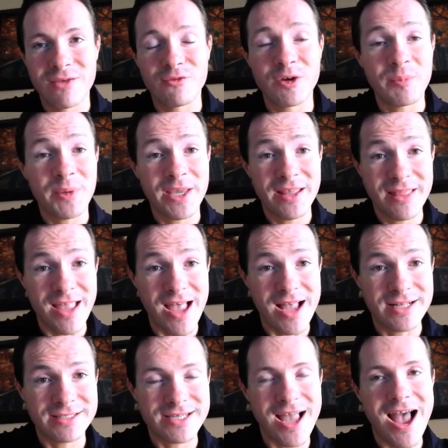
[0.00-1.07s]
Repeat
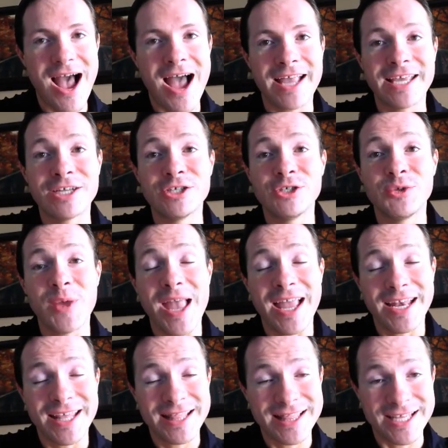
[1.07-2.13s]
that. I can do
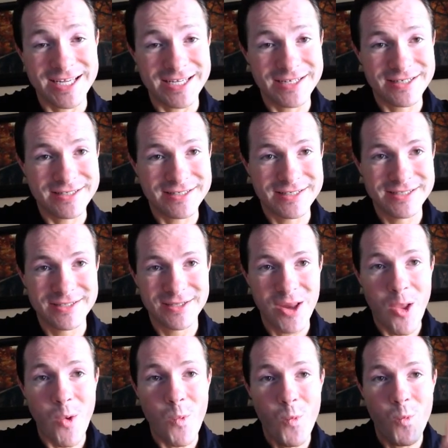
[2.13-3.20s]
anything.
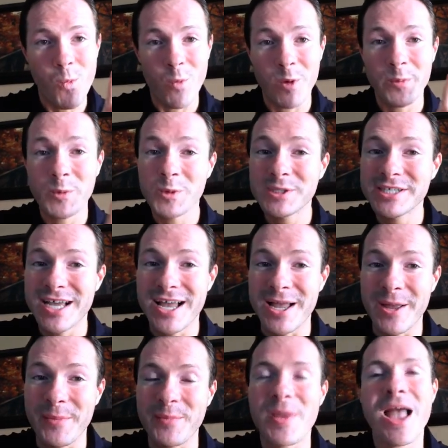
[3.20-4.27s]
One more
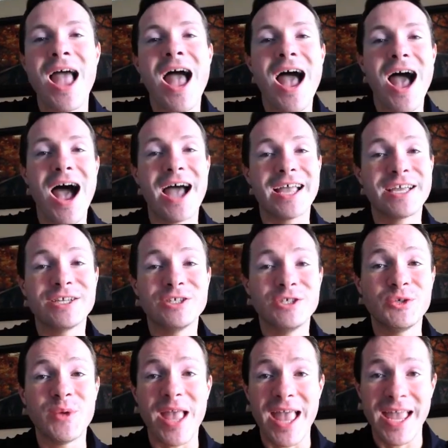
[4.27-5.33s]
time. I can
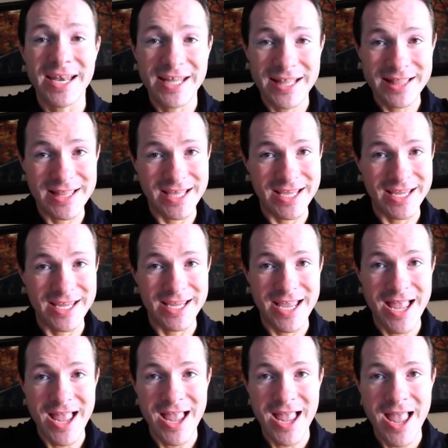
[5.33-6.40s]
do anything.
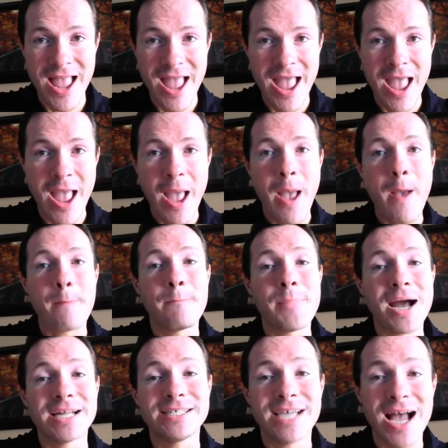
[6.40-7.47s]

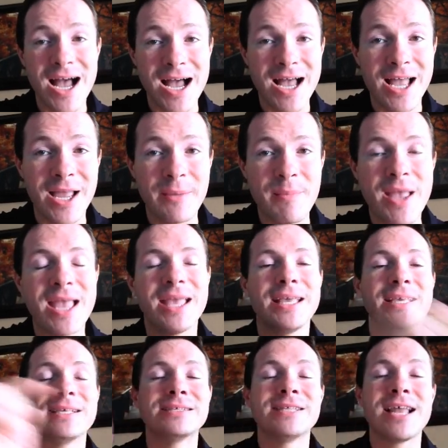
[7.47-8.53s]
My time
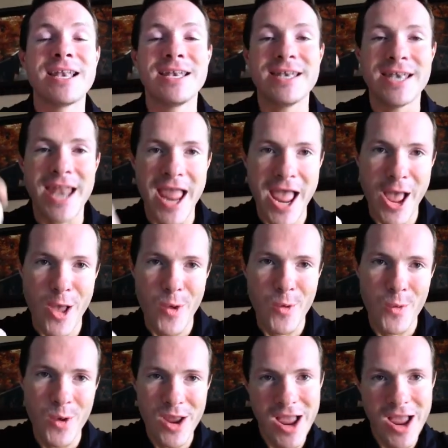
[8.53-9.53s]
is now.